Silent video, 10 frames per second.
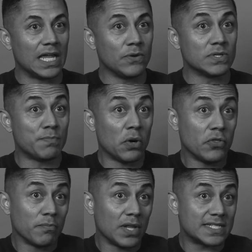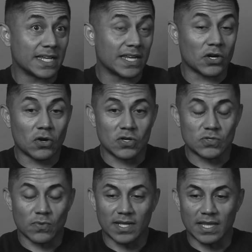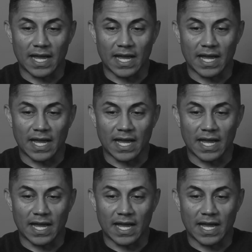it was both a blessing and a curse, right?